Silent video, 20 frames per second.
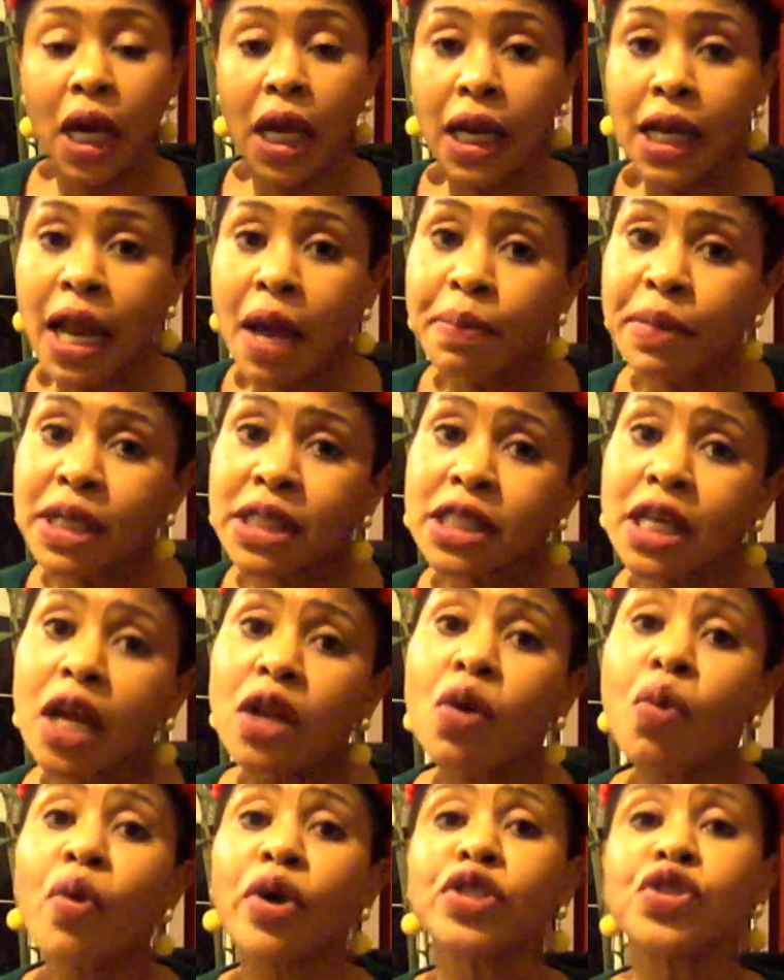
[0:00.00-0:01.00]
Let me tell
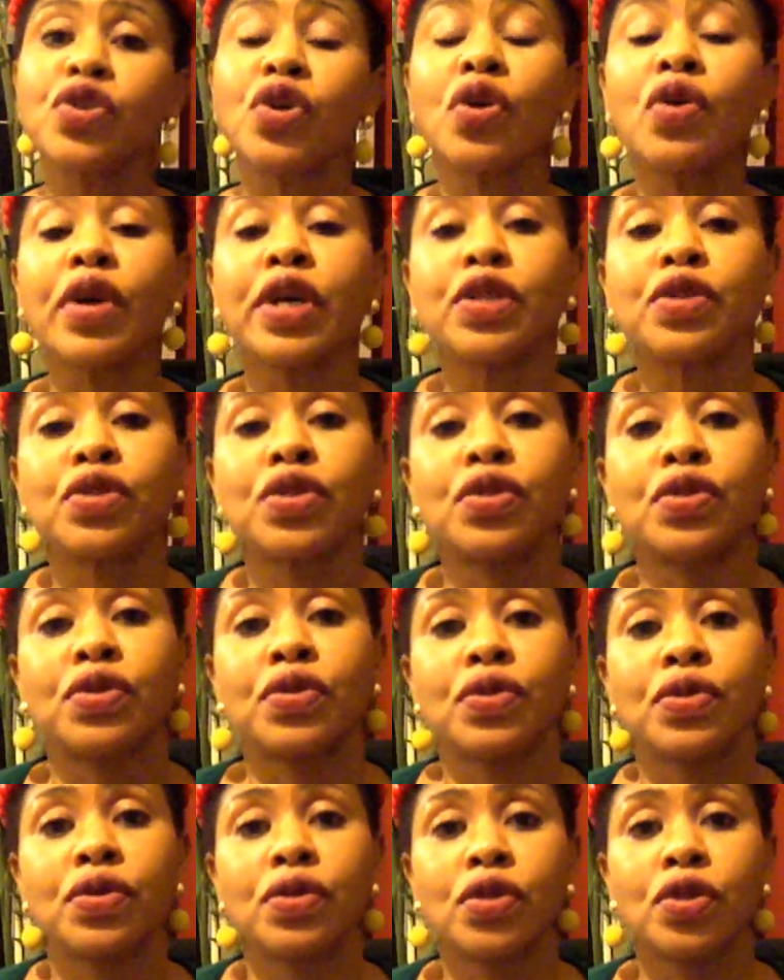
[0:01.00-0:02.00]
you what you're going to do.
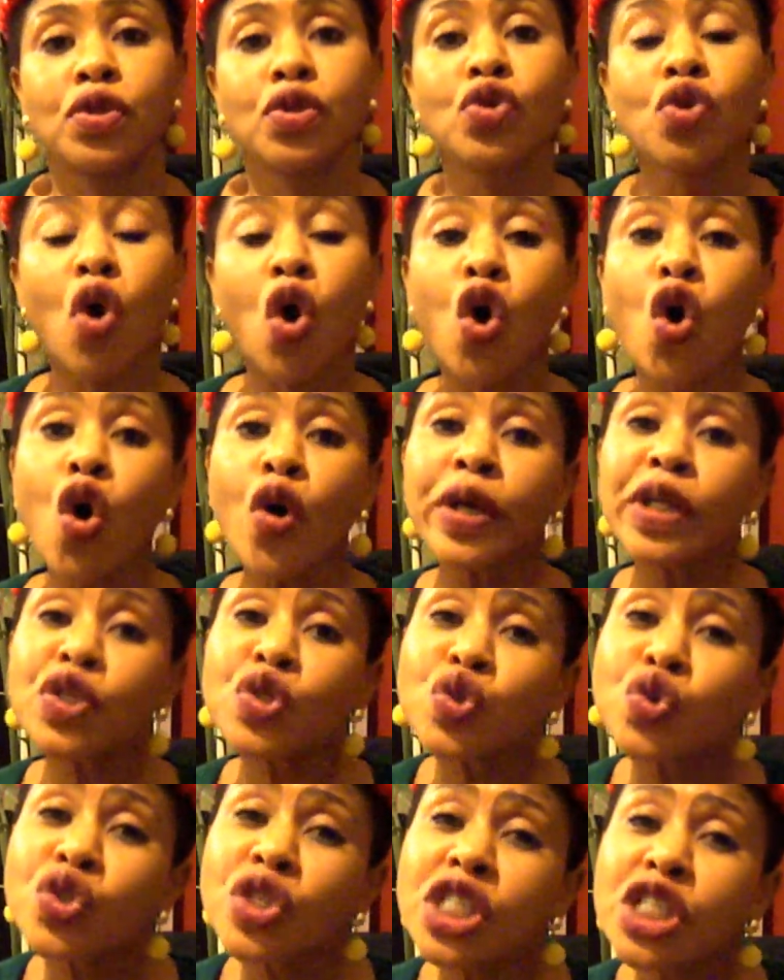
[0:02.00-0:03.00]
You're going
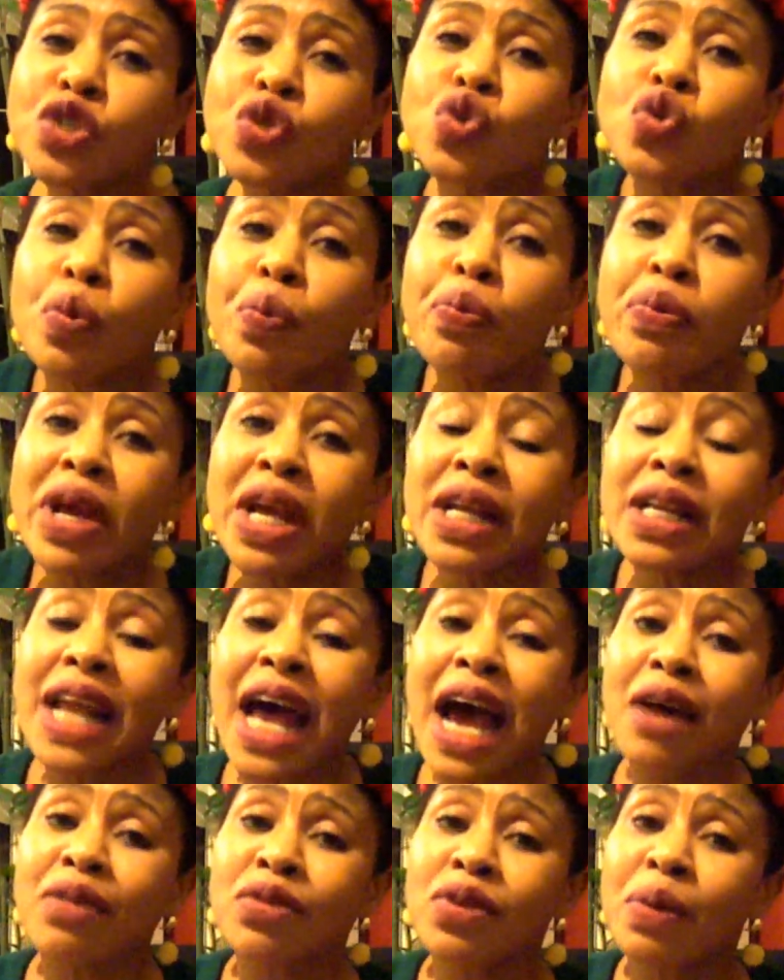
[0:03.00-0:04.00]
to need to bring
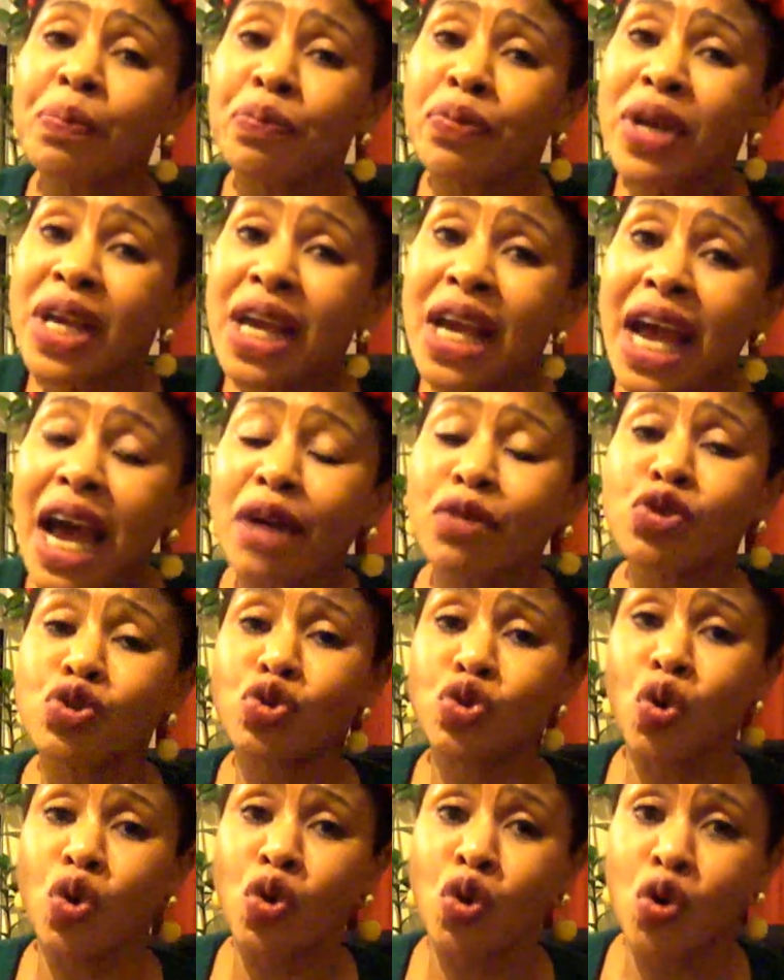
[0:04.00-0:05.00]

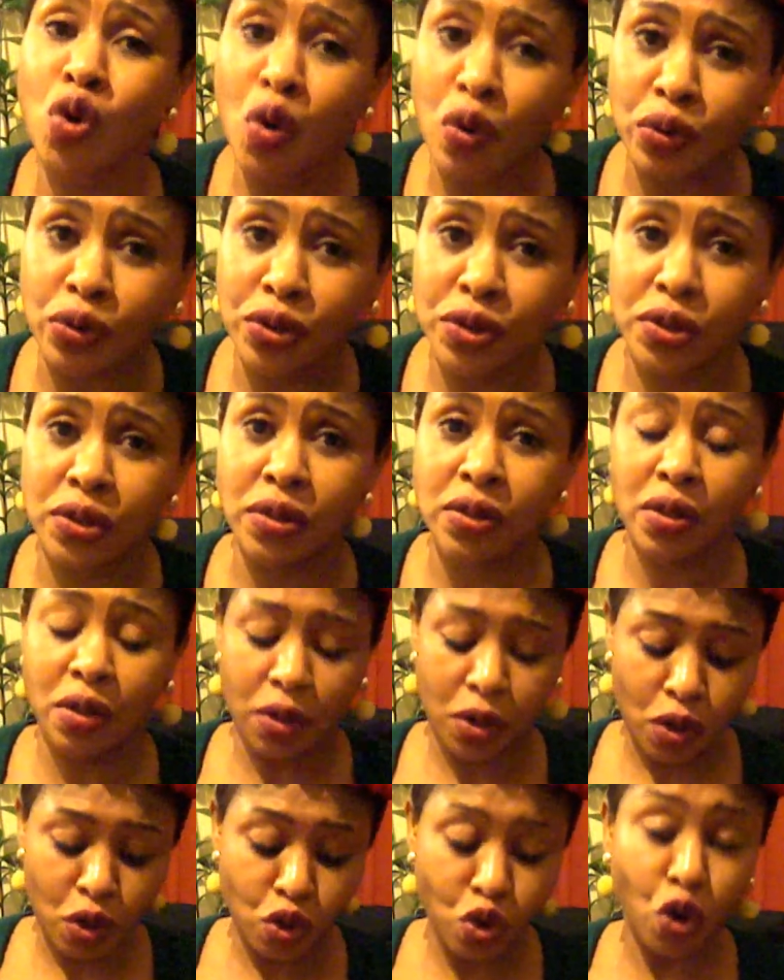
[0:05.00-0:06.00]
out your goats,
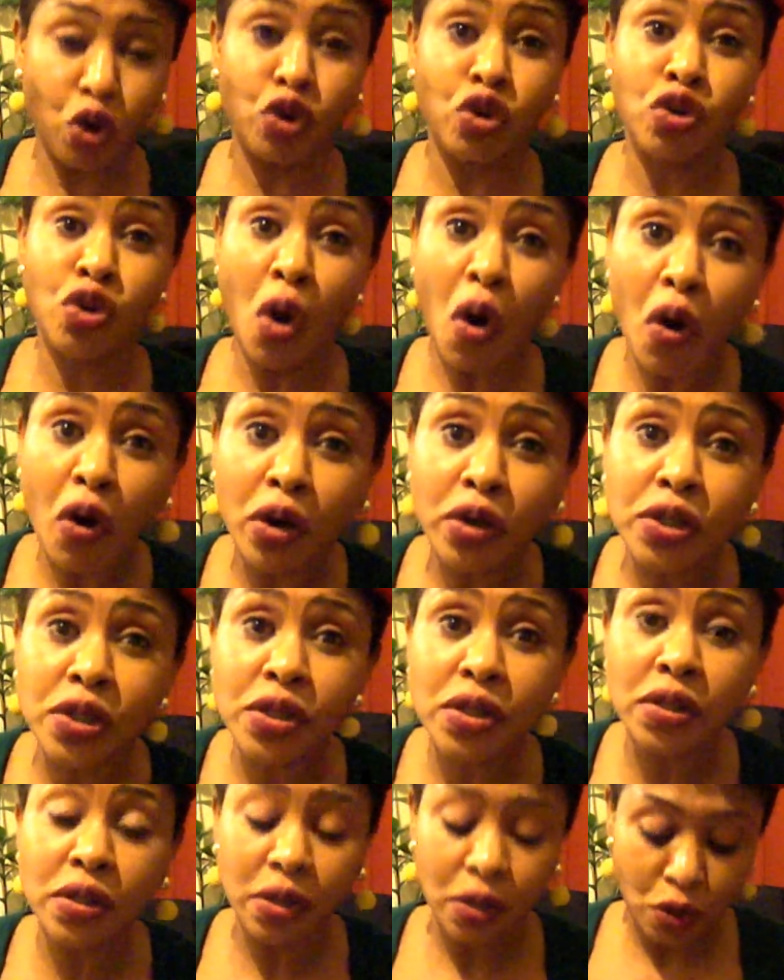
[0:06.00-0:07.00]
your
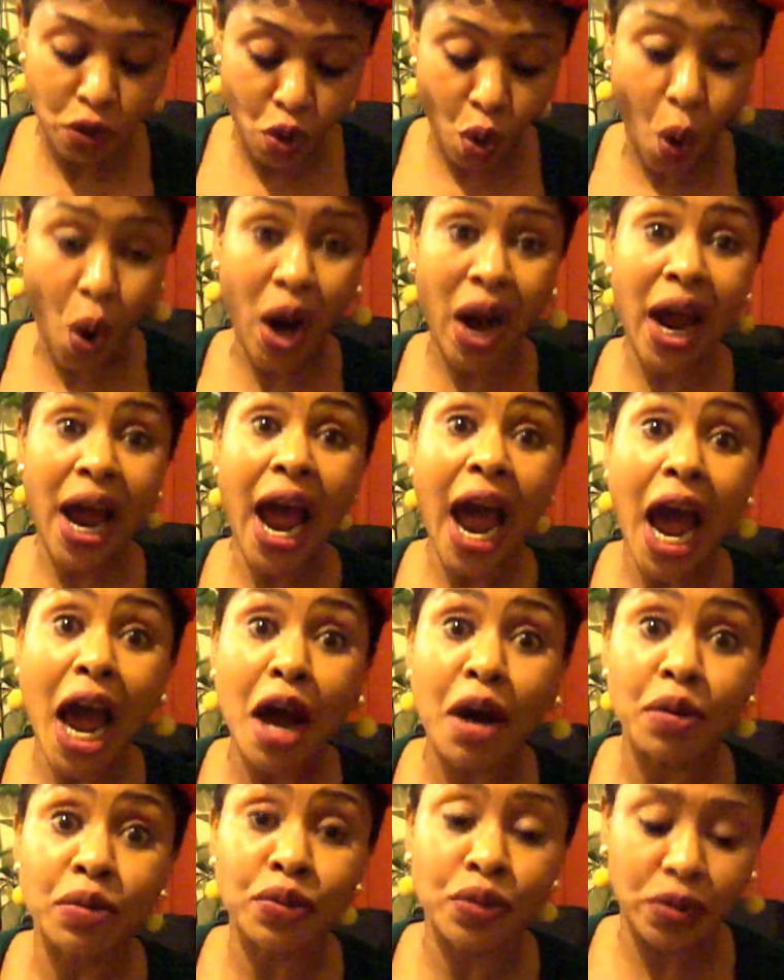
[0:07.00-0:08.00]
dogs, your
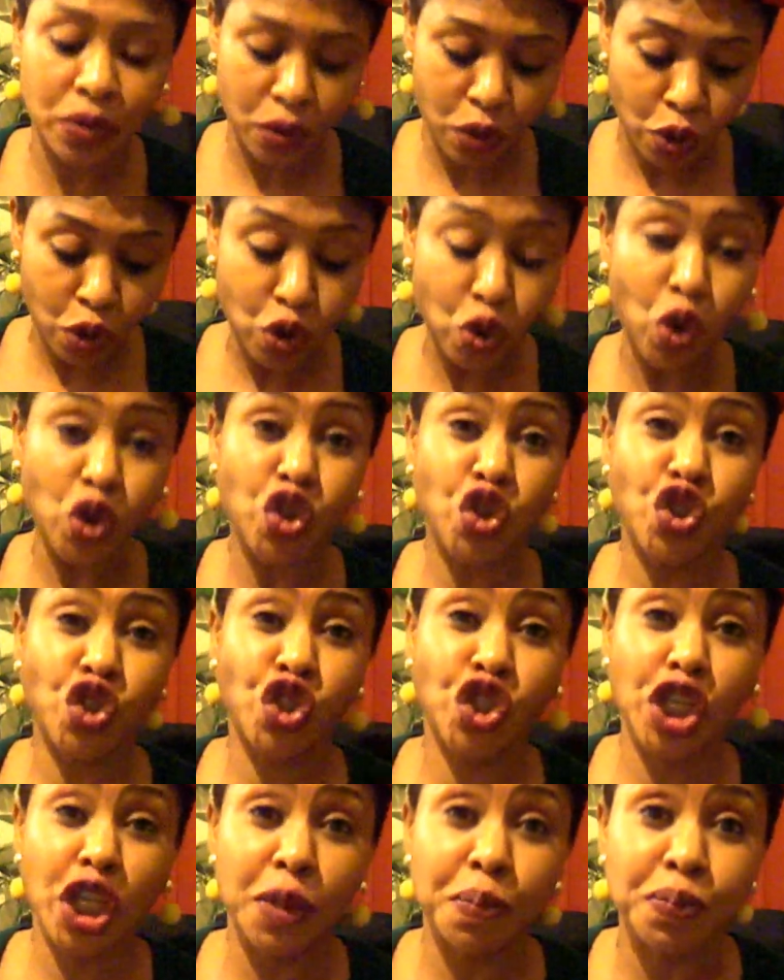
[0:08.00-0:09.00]
cows, your
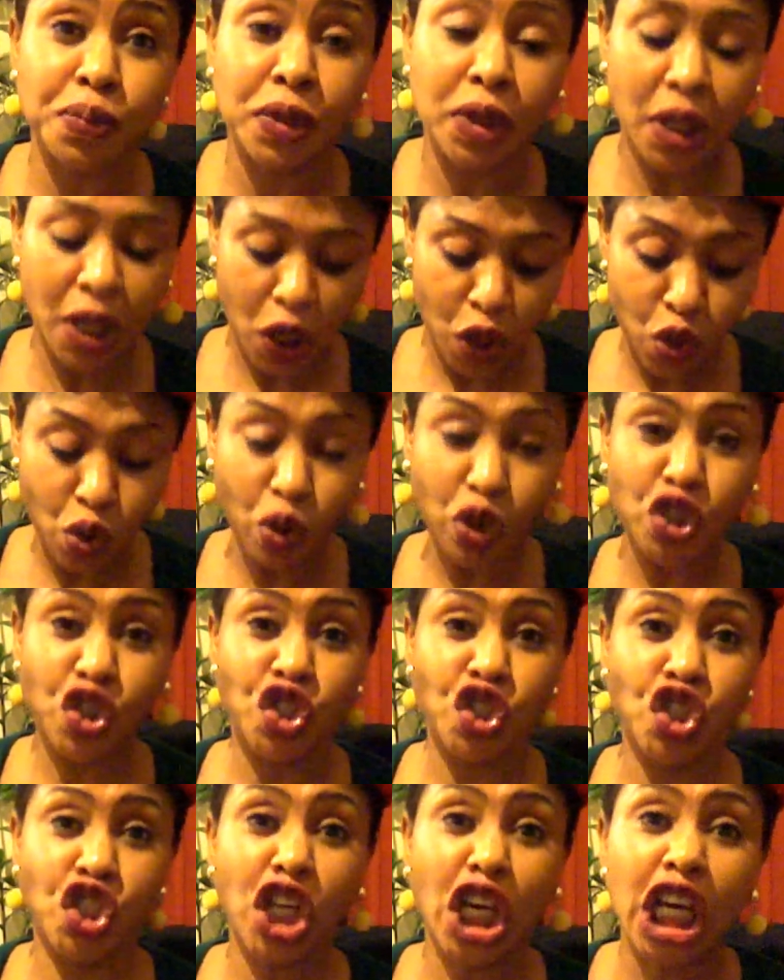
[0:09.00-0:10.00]
sheep, your
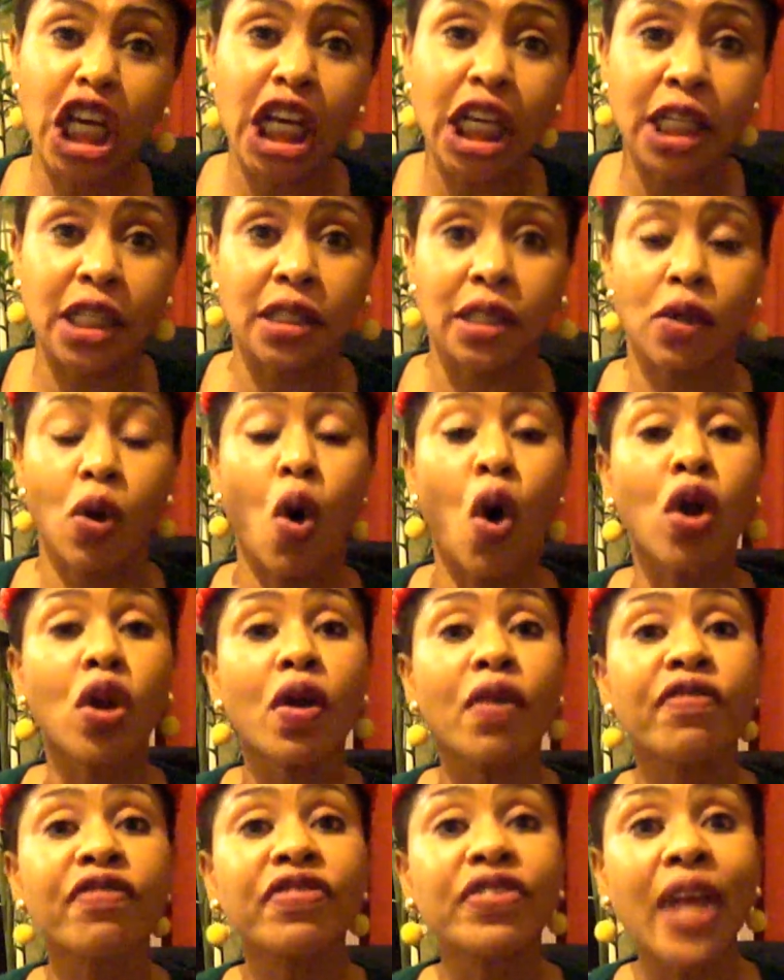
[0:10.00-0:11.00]
chickens, all
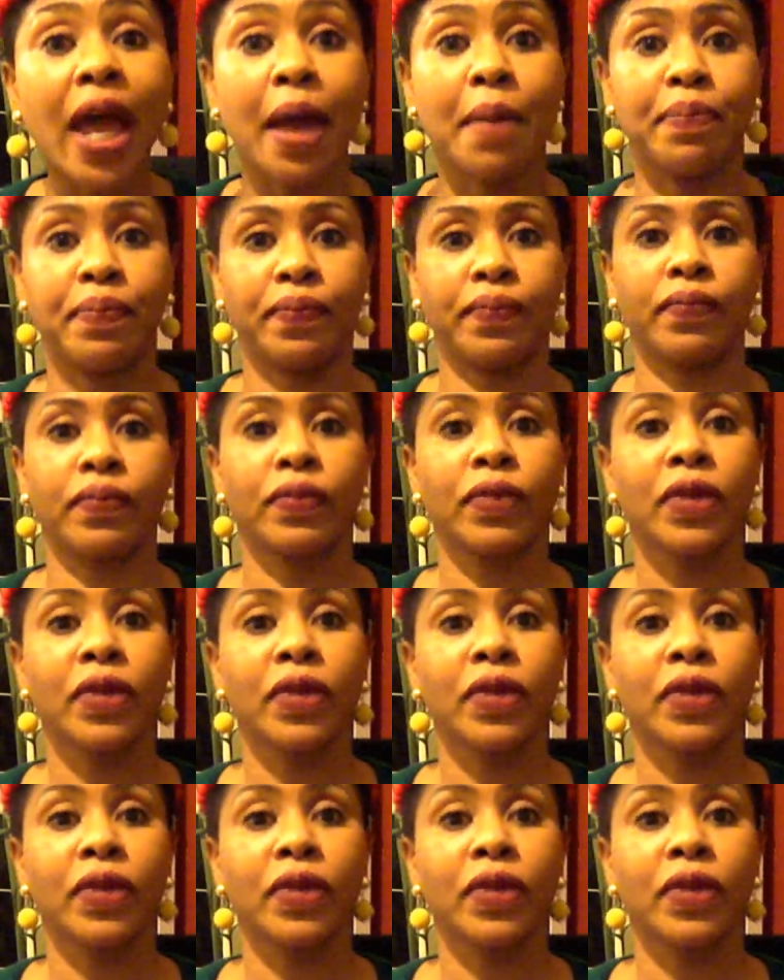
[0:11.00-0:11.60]
of them.